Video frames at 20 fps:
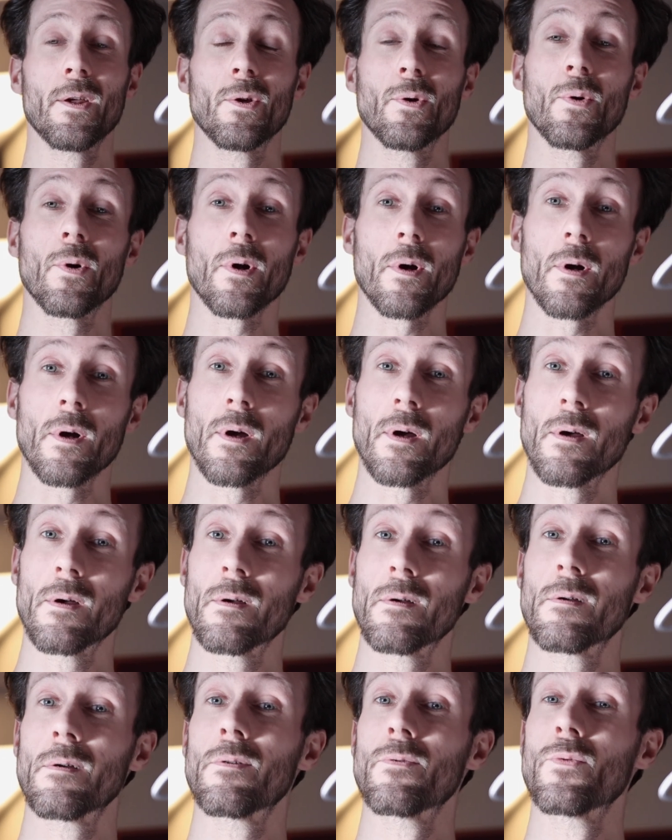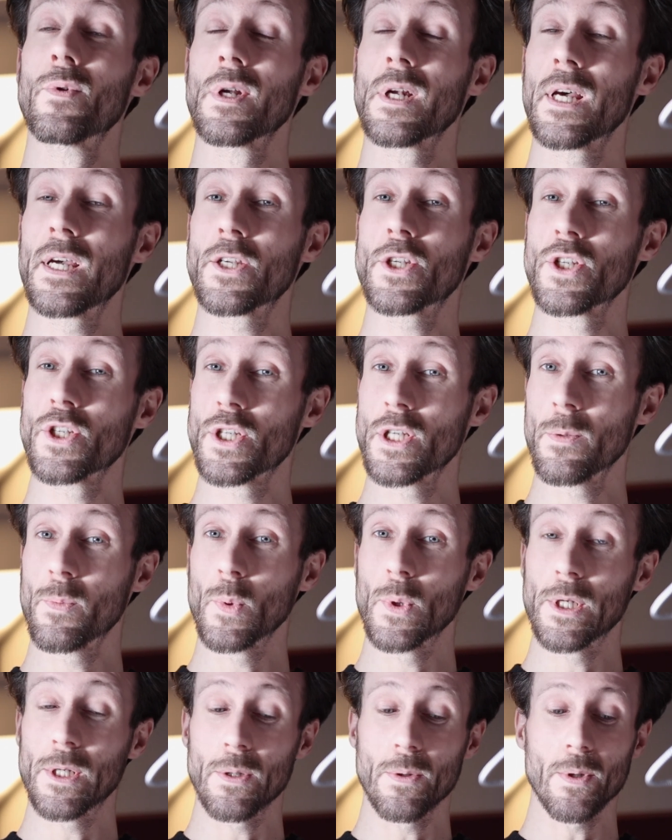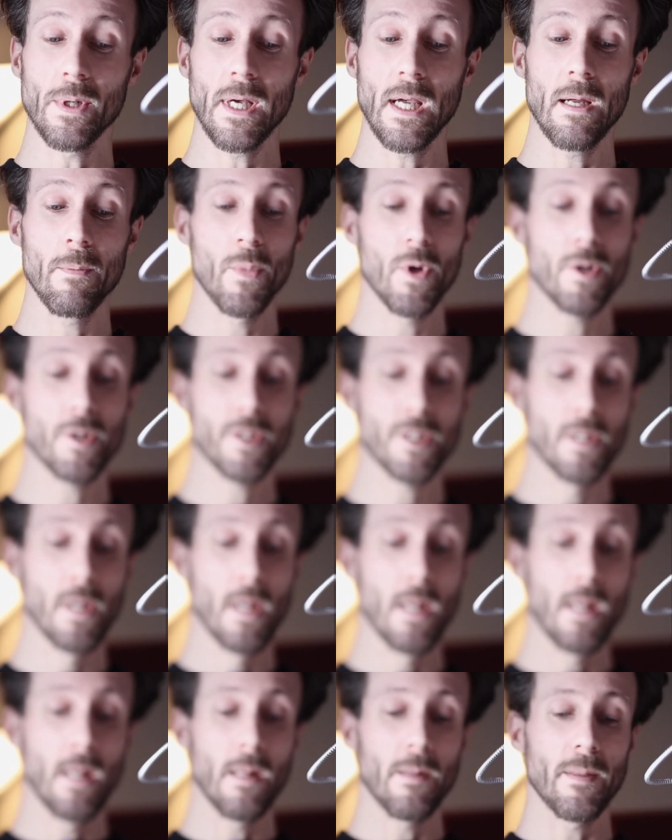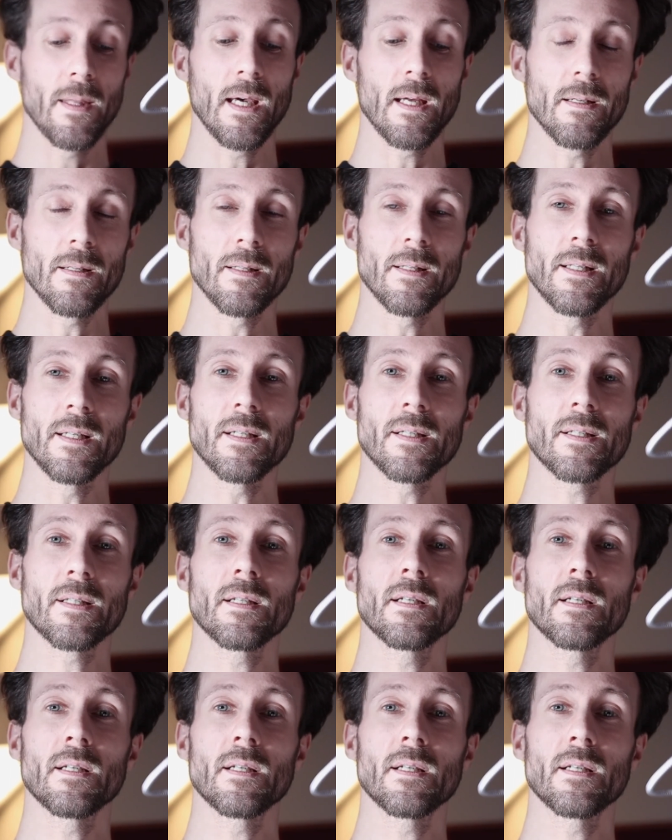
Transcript: your relationship with your neighbors, then this